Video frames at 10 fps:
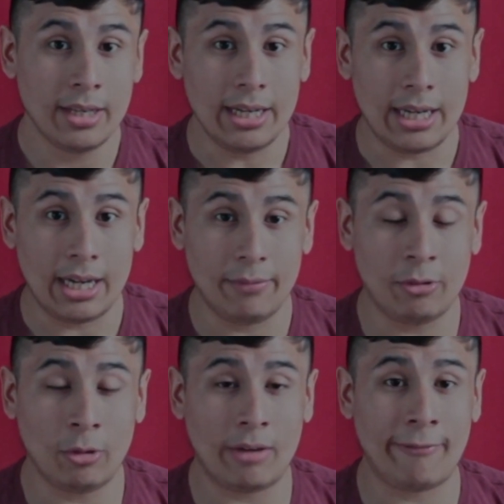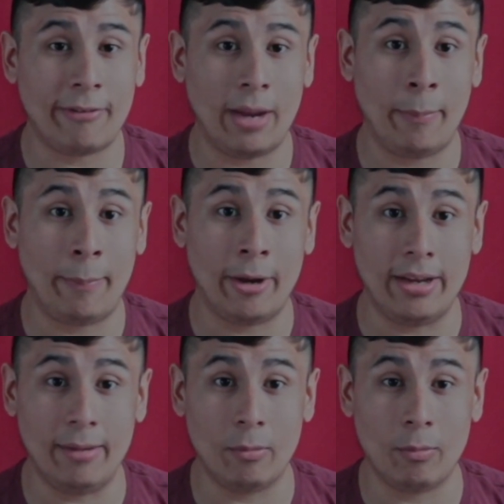The two out of five, but
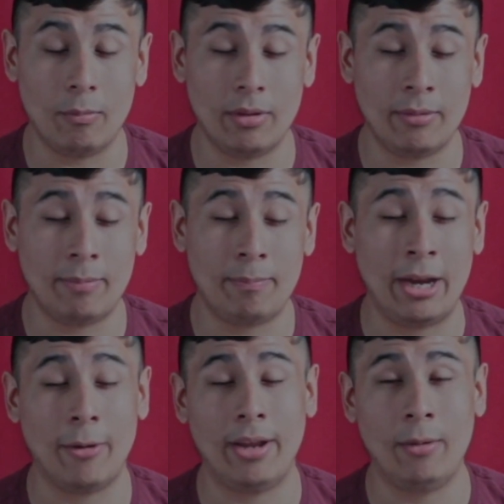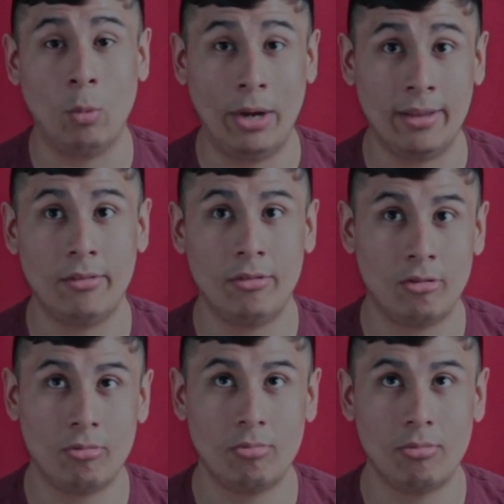Perry
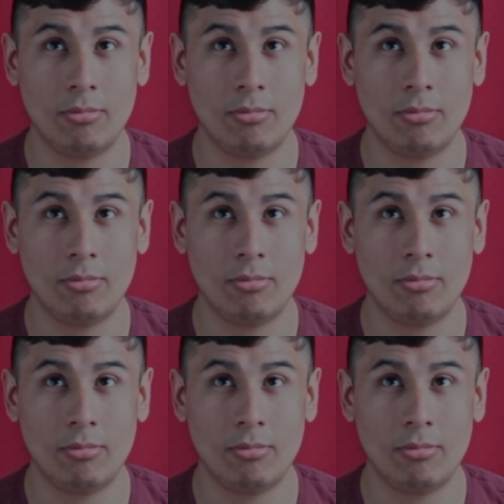wins.